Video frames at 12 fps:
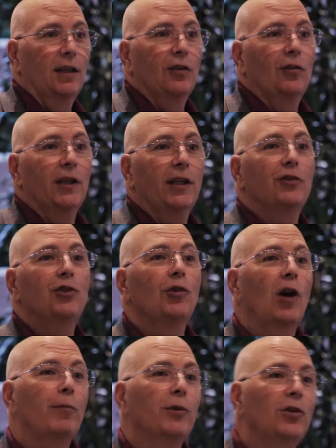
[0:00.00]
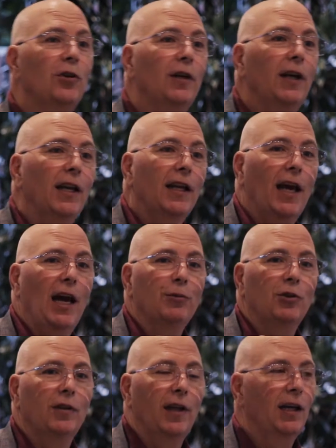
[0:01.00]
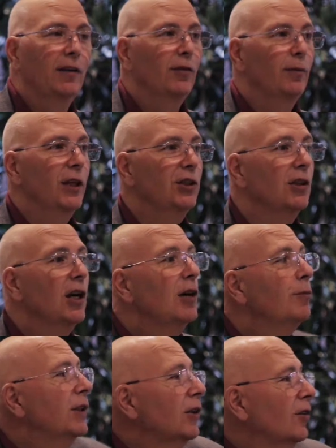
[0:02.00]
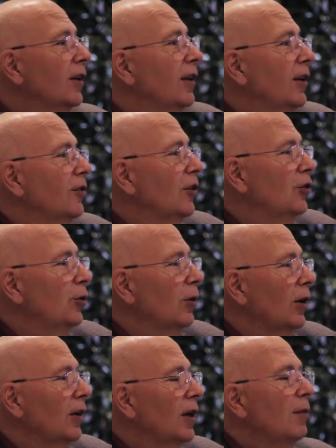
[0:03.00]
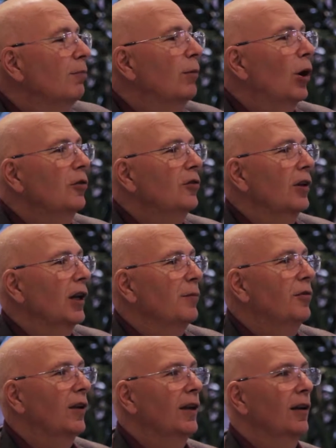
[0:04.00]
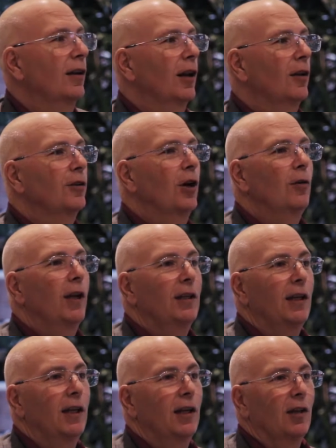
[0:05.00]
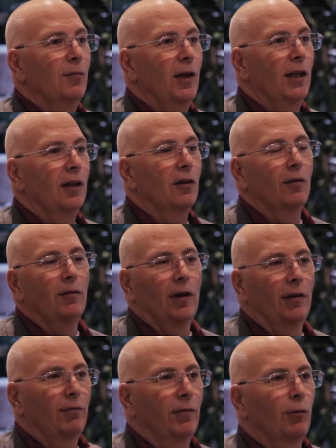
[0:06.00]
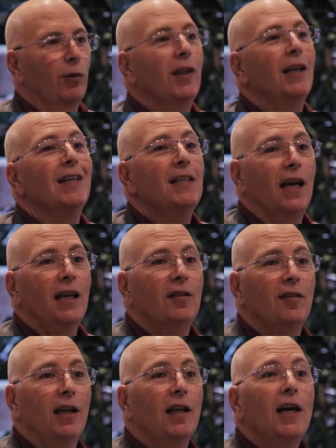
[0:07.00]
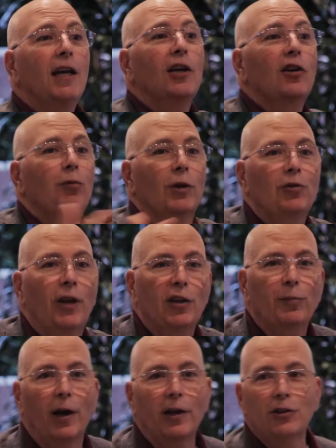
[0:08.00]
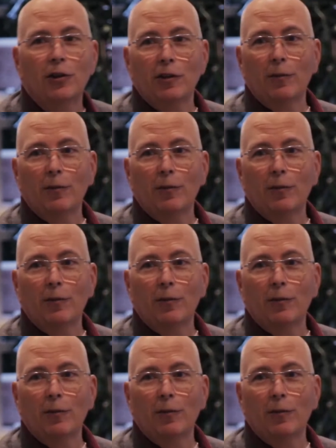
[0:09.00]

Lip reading: So it gives you an opportunity to capture that information. But there's a tool. Most clubs send out a little note at the end of the meeting or within a day saying, here's what transpired during